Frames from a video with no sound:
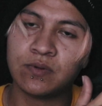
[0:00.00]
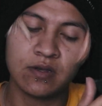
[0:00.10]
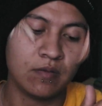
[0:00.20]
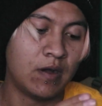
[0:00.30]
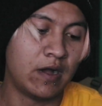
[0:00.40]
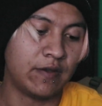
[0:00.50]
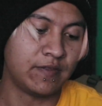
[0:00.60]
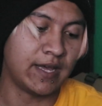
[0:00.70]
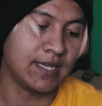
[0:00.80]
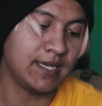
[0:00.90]
would come
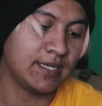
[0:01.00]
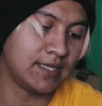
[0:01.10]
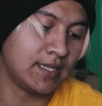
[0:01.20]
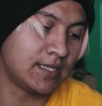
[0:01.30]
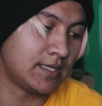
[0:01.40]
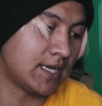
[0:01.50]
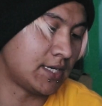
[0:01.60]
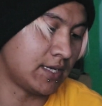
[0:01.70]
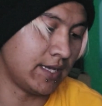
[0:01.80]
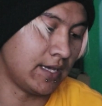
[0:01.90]
off that easy. This is
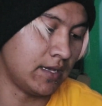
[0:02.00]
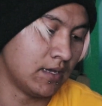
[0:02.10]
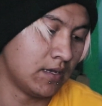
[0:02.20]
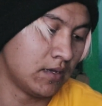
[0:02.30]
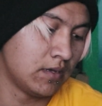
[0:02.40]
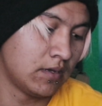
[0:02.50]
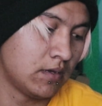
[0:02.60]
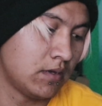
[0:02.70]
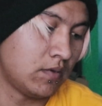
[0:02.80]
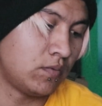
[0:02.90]
actually
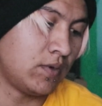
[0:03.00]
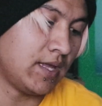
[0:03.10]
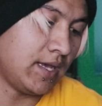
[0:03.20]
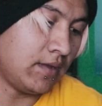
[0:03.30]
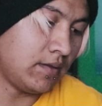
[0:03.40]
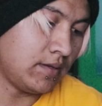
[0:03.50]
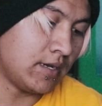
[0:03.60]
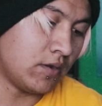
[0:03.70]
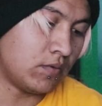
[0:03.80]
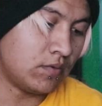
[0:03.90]
really,
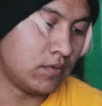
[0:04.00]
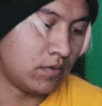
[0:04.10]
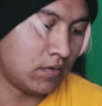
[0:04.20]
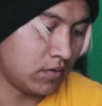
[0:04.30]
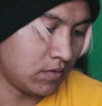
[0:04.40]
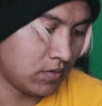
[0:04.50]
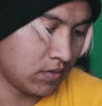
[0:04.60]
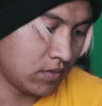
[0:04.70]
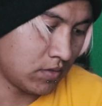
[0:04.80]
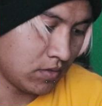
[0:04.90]
you know,
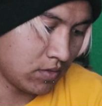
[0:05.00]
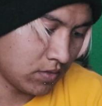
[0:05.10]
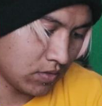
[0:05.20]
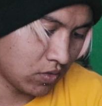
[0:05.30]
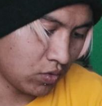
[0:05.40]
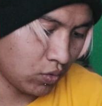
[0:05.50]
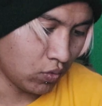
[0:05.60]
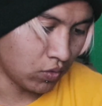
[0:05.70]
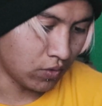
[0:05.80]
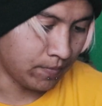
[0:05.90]

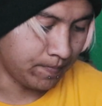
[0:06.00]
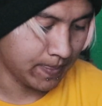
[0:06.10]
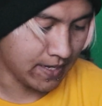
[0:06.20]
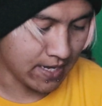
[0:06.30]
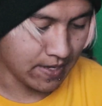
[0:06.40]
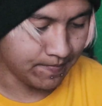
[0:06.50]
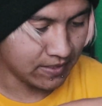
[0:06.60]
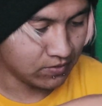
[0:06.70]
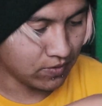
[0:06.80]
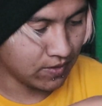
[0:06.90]
cool.
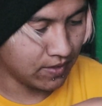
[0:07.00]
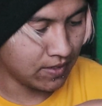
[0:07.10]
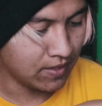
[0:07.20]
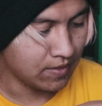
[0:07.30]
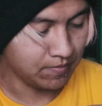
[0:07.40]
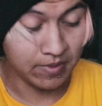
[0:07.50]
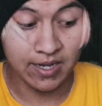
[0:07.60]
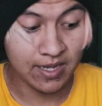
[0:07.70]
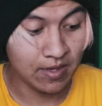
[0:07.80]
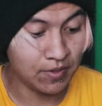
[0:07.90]
This one
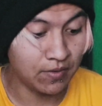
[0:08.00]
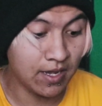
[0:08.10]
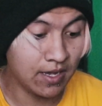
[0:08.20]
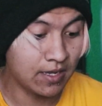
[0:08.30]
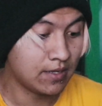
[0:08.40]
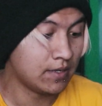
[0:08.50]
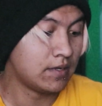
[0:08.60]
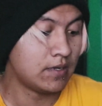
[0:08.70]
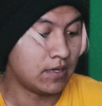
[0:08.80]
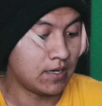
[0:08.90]
made in Cambodia.
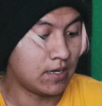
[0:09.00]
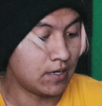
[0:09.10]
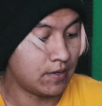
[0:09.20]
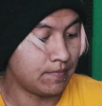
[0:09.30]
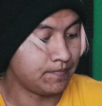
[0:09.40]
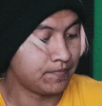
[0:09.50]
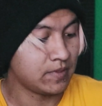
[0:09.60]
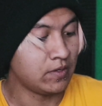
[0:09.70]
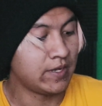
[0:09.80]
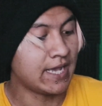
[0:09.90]

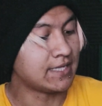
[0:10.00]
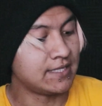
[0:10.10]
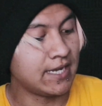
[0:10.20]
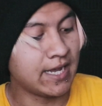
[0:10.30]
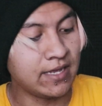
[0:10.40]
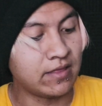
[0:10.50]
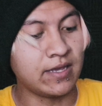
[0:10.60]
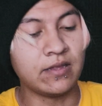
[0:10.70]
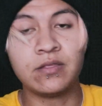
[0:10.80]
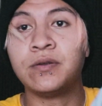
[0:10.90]
You can't see
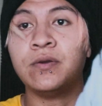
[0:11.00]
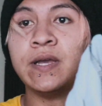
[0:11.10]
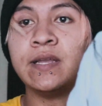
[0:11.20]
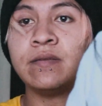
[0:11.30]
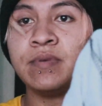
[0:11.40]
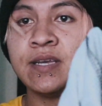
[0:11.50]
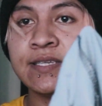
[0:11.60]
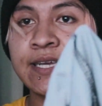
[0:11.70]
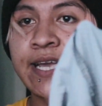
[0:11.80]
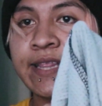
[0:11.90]
anything through it
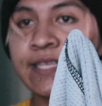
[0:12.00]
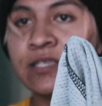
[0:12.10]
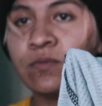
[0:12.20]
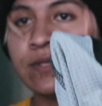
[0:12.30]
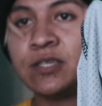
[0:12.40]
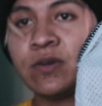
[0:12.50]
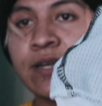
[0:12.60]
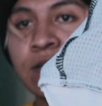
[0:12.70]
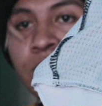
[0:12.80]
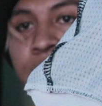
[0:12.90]
because, again, this is what they try
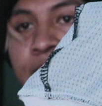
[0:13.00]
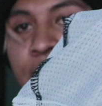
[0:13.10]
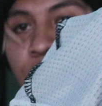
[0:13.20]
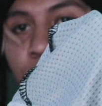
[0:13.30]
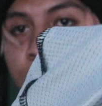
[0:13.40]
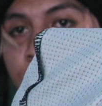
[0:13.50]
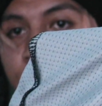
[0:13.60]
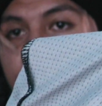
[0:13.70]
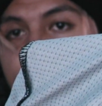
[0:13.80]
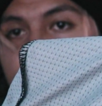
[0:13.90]
to do in the actual player
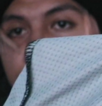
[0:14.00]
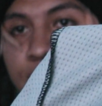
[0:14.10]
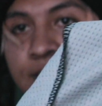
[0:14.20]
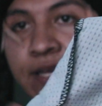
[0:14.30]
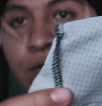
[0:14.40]
version jerseys. They